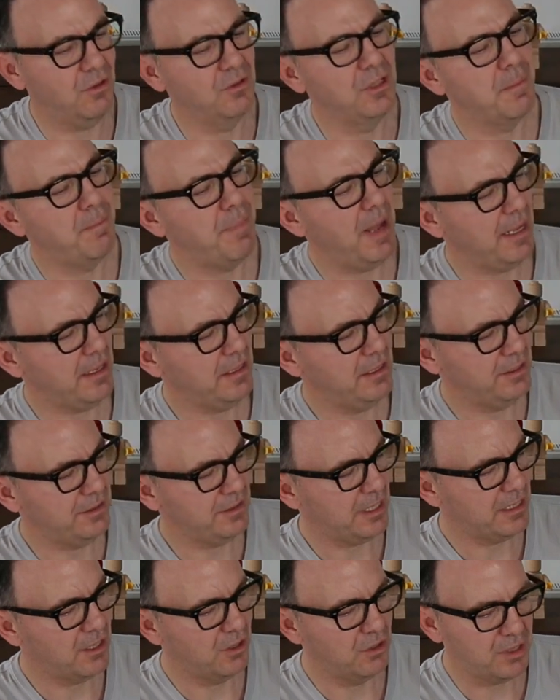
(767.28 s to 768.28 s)
on the back,
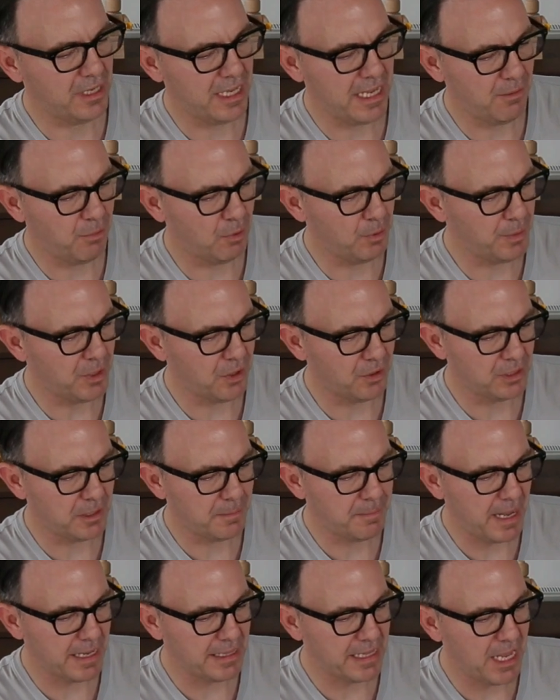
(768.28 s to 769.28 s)
let's take a look here. What have we got on
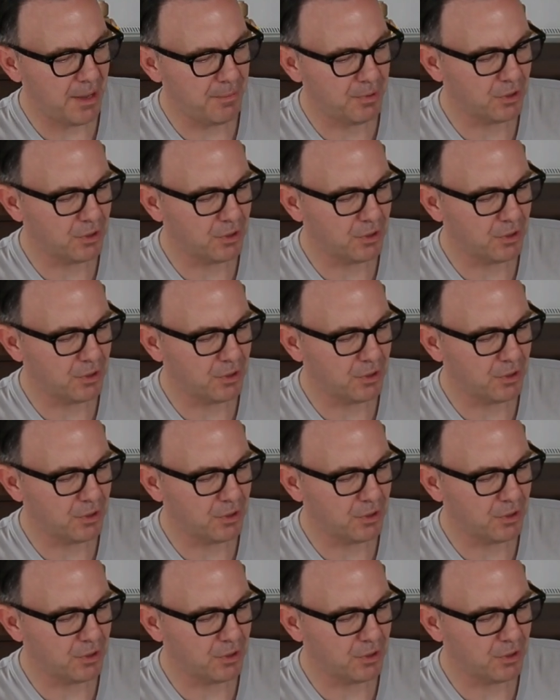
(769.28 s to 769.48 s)
the back there?